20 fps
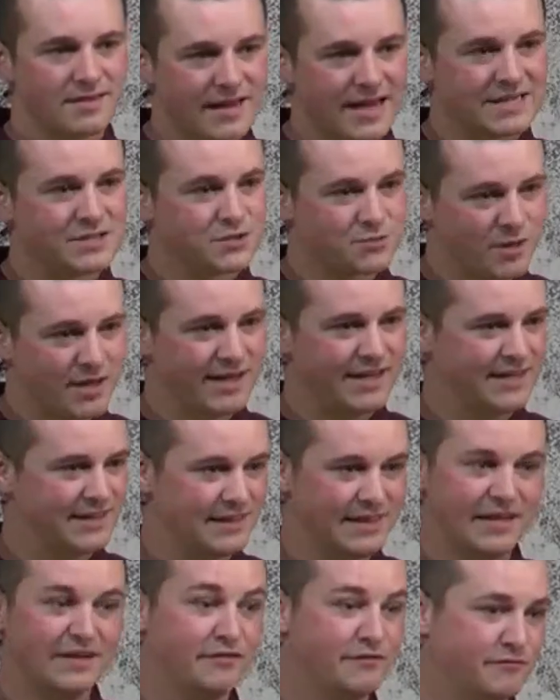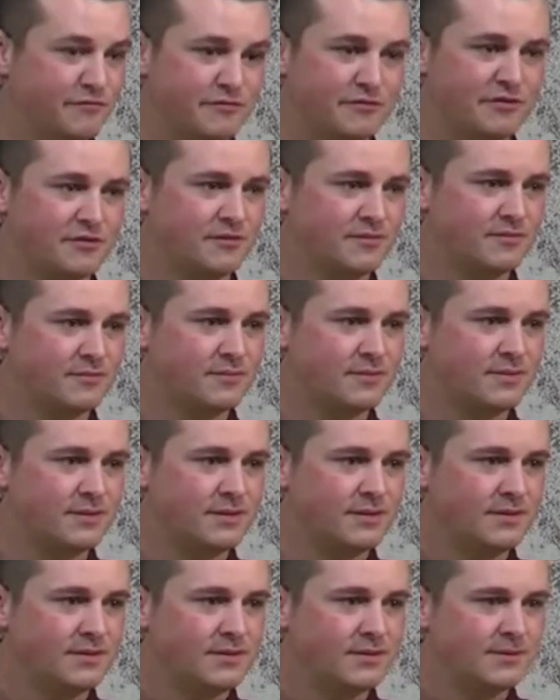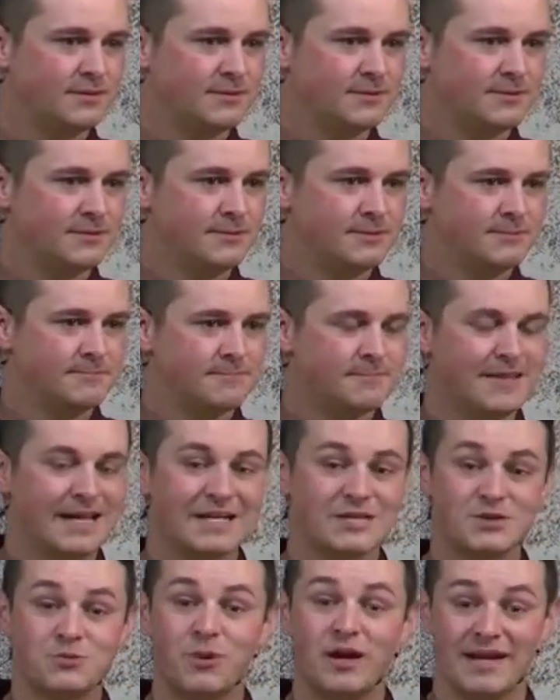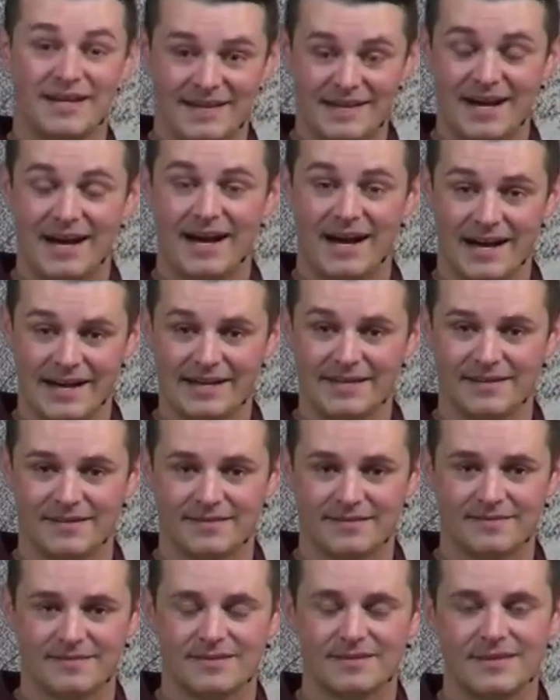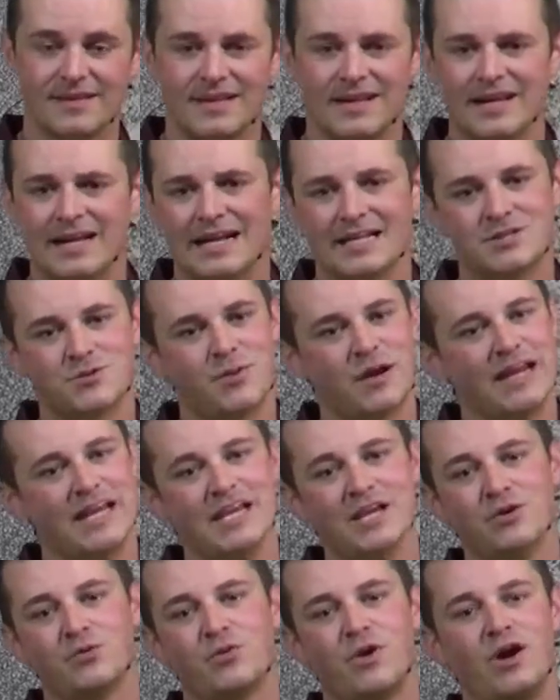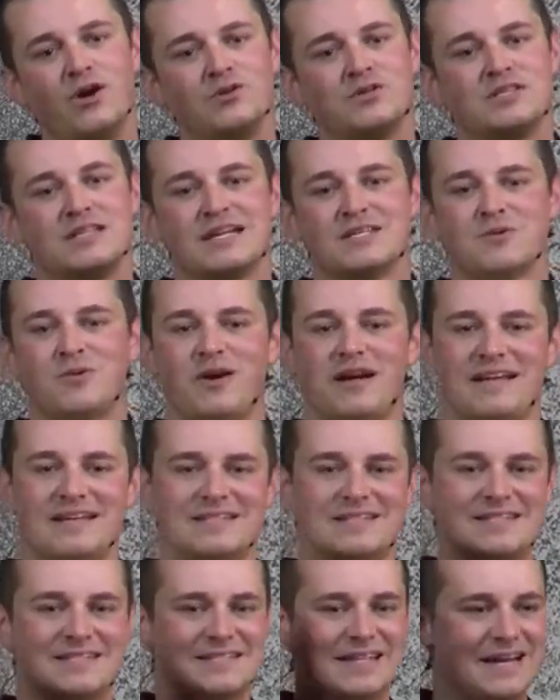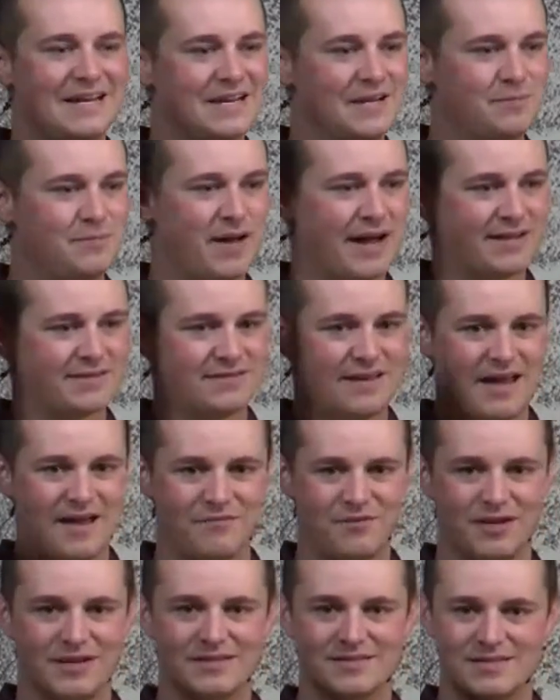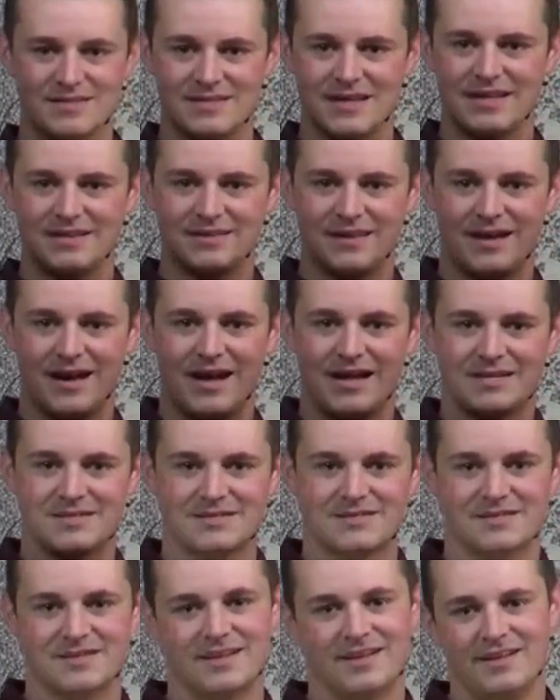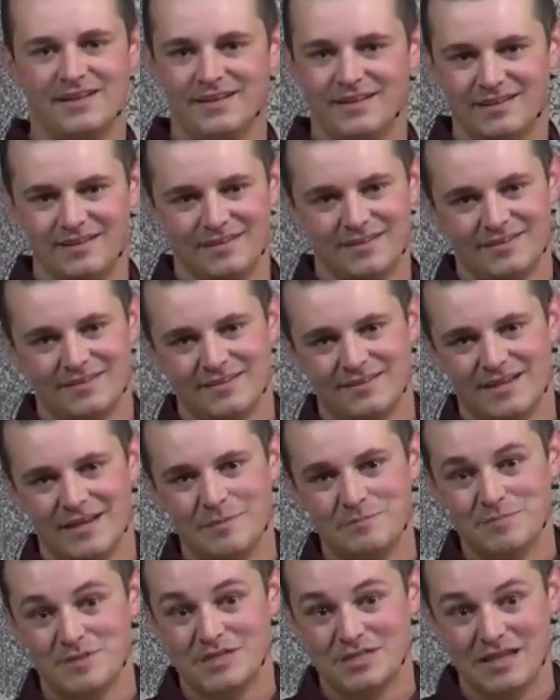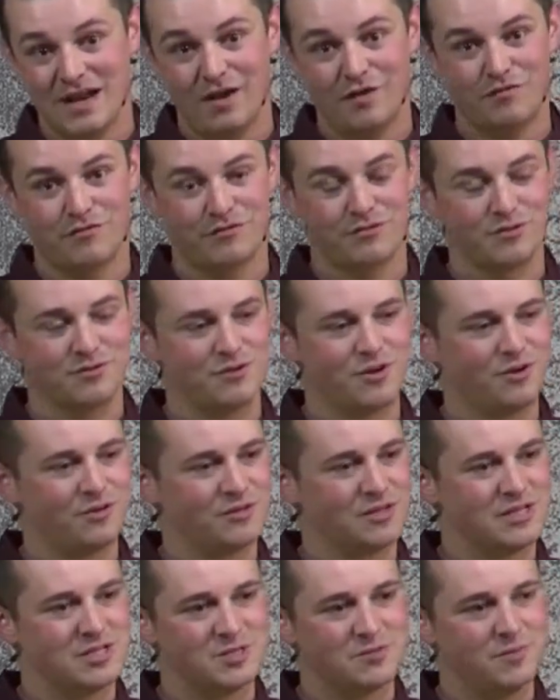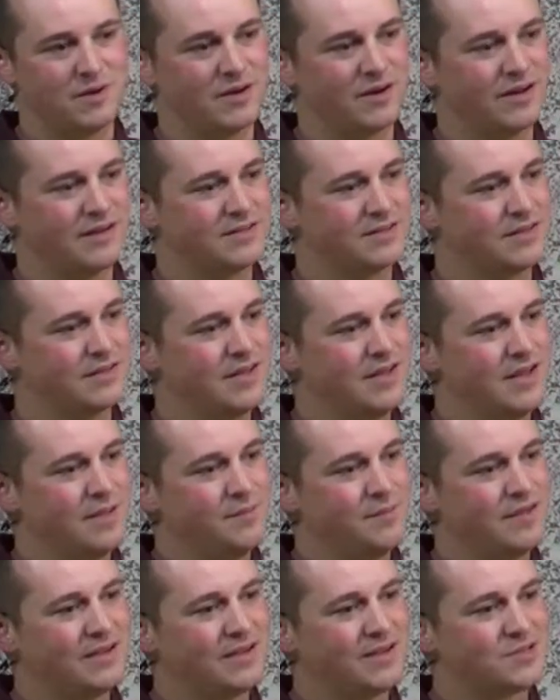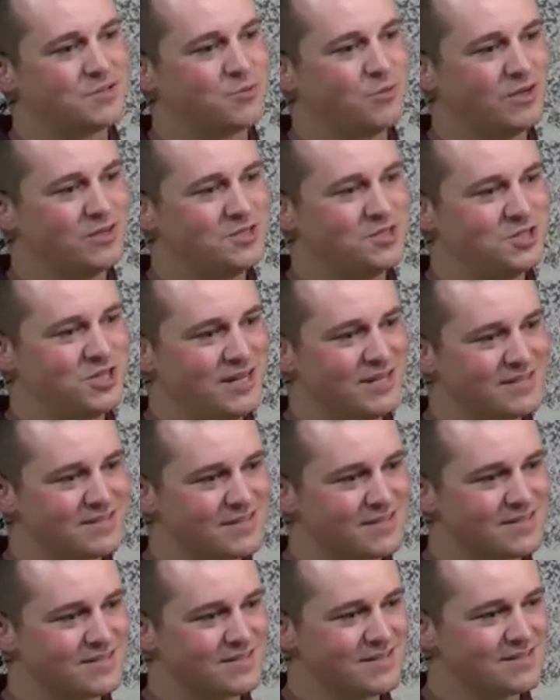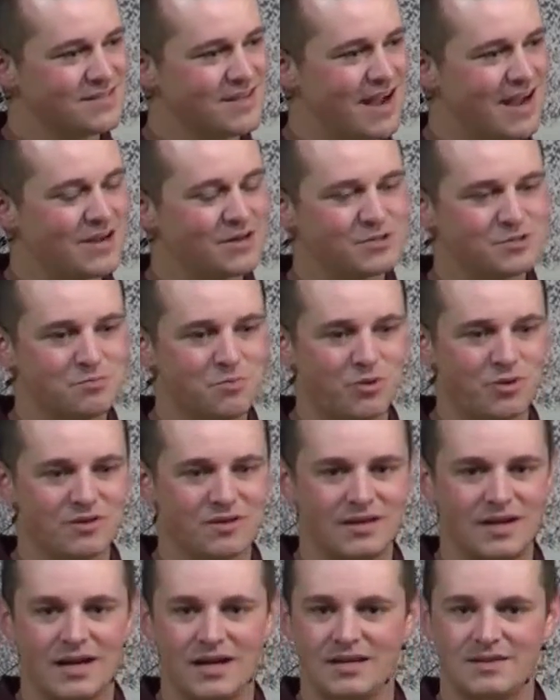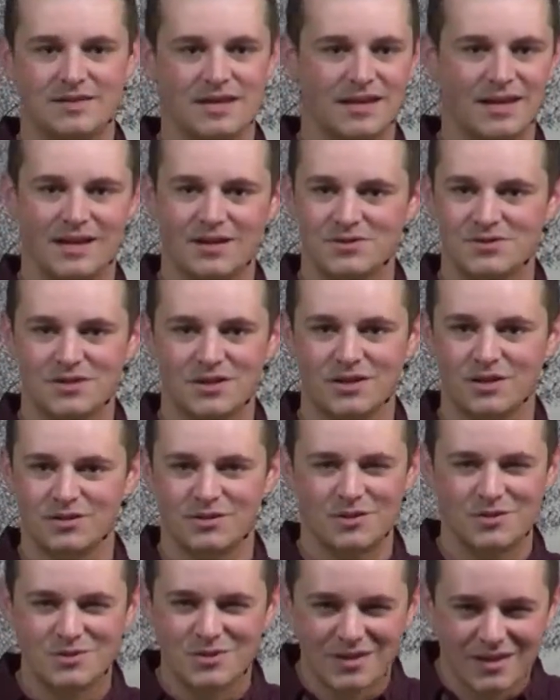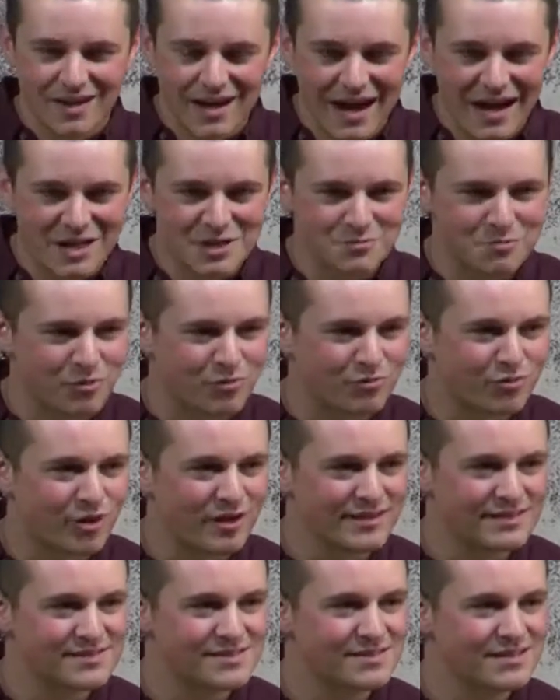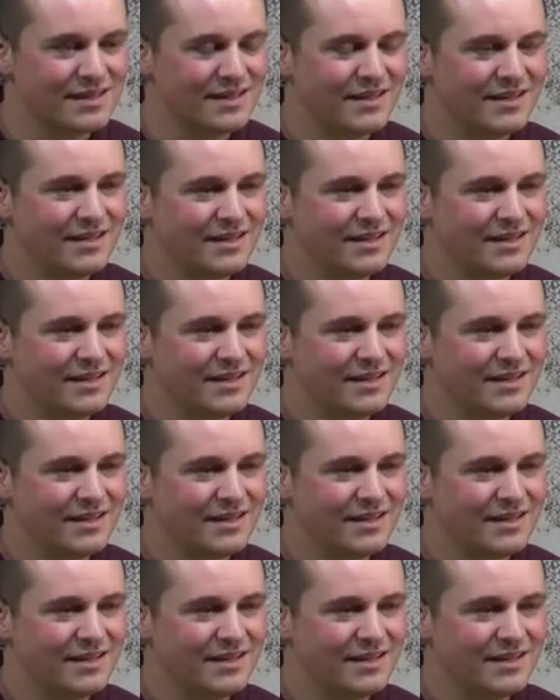That's why he lived. That's why he died. That's why he arose. That's why he ascended back to heaven and sent us himself through the Holy Spirit. Because what Jesus desires more than anything, here's the good news of the gospel, friends,